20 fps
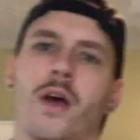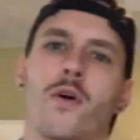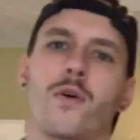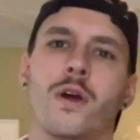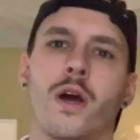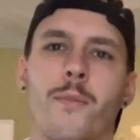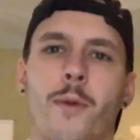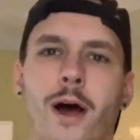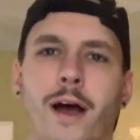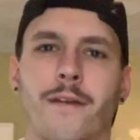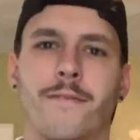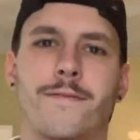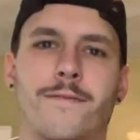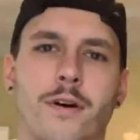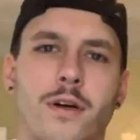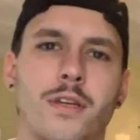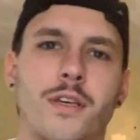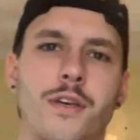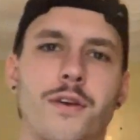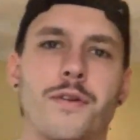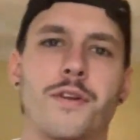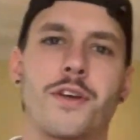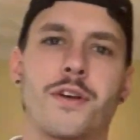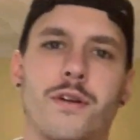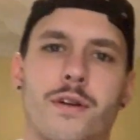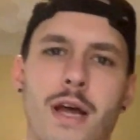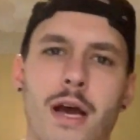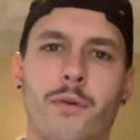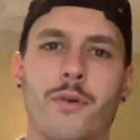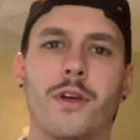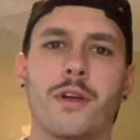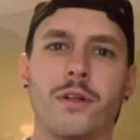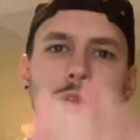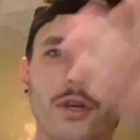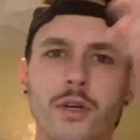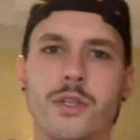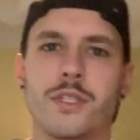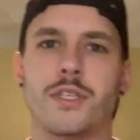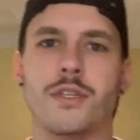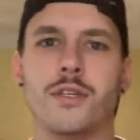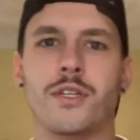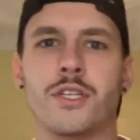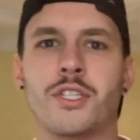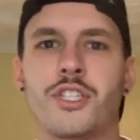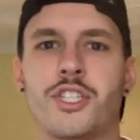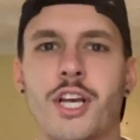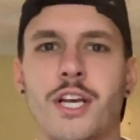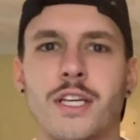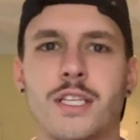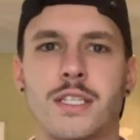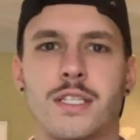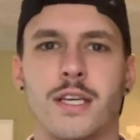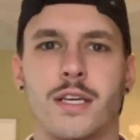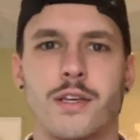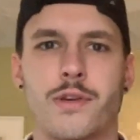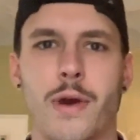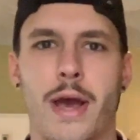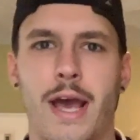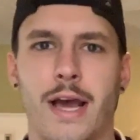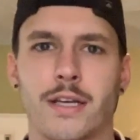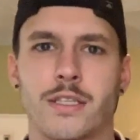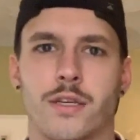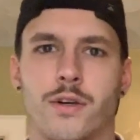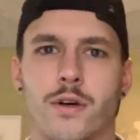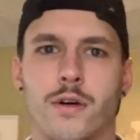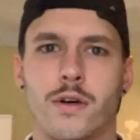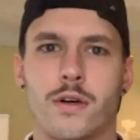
Oh come on, f*** you dude, now we're gonna lose it, you just jinxed it, you ass.